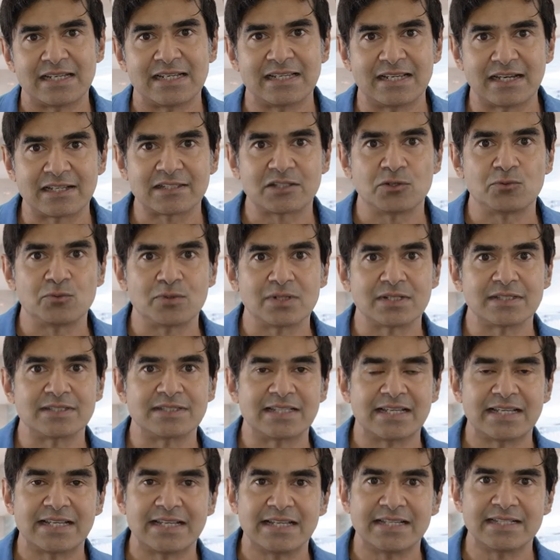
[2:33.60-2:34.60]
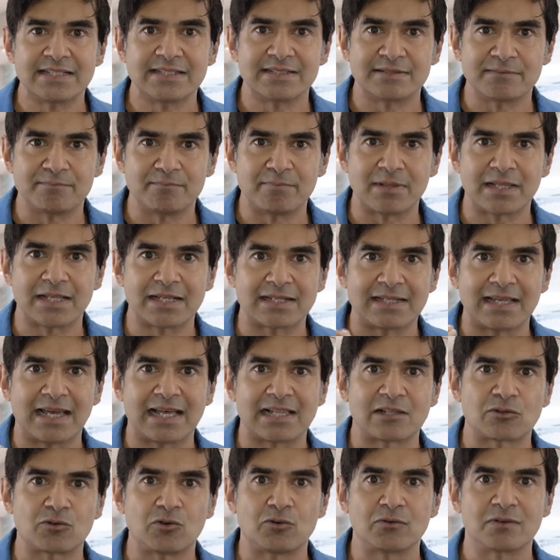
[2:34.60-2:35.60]
In other words, his blood
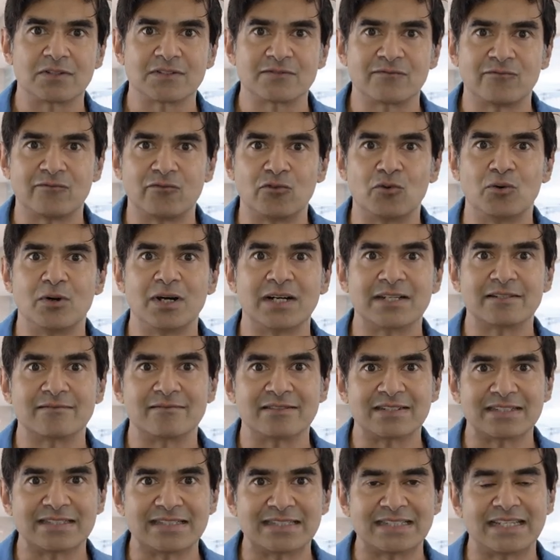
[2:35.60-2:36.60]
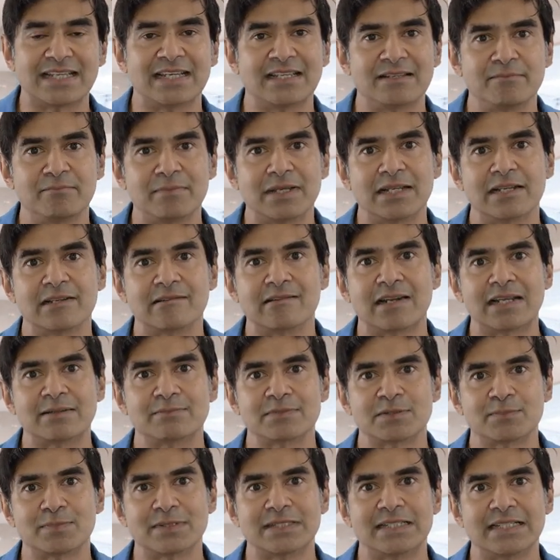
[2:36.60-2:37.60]
alcohol is 410
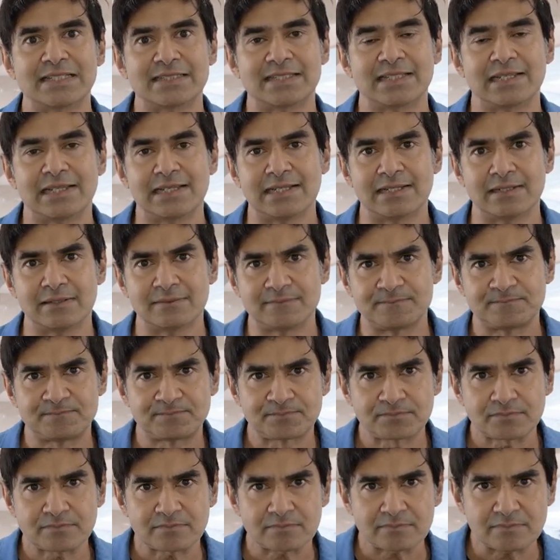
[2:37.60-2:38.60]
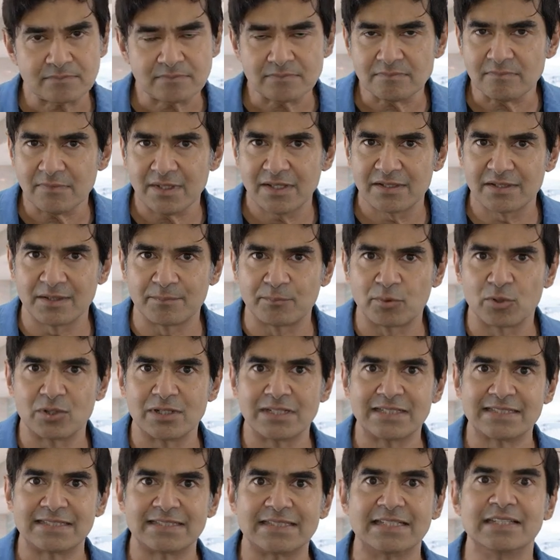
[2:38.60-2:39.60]
milligrams per deciliter. The
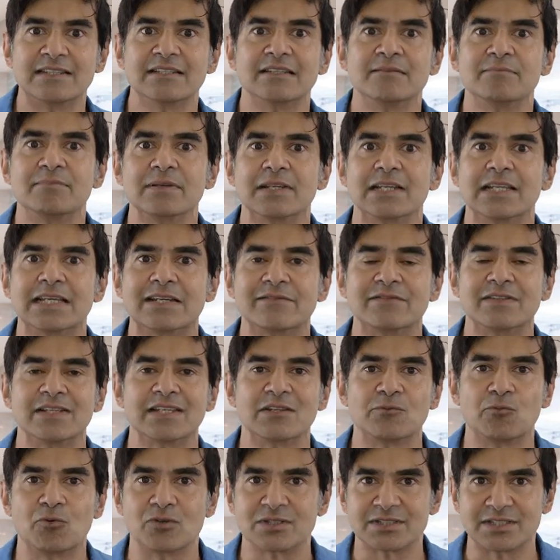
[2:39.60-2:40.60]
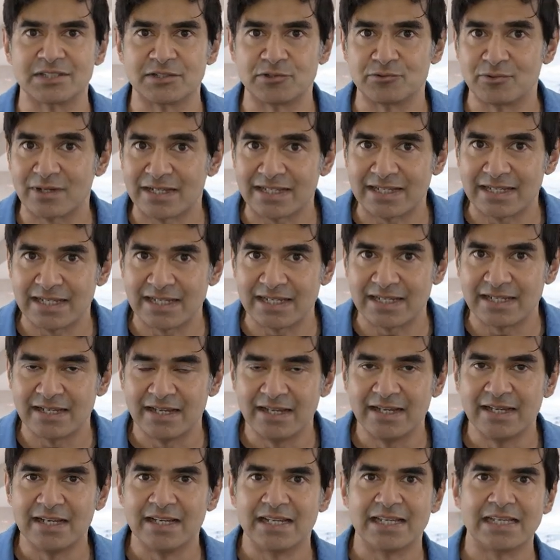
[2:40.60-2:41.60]
police didn't believe that he wasn't drinking,
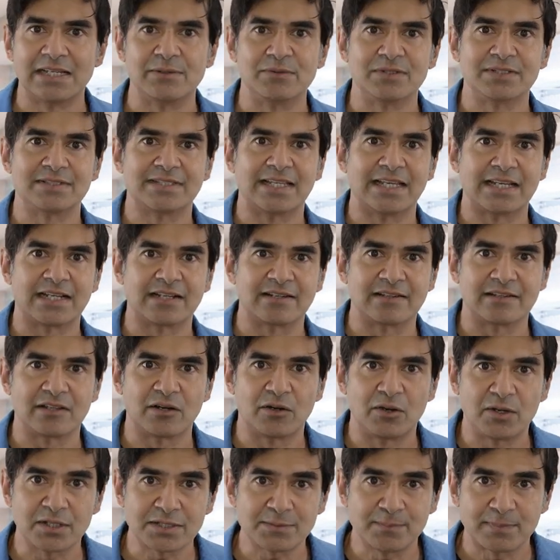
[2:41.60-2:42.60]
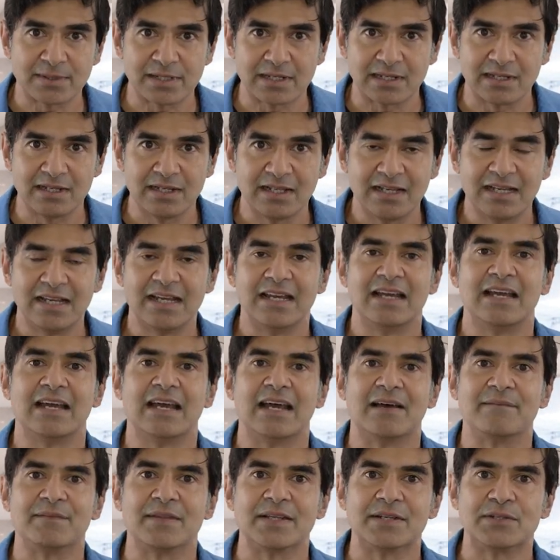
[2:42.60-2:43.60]
he was taken to the hospital,
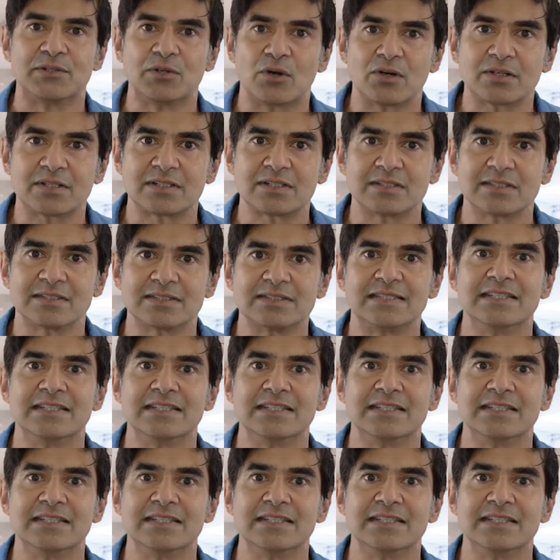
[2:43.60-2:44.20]
and the doctors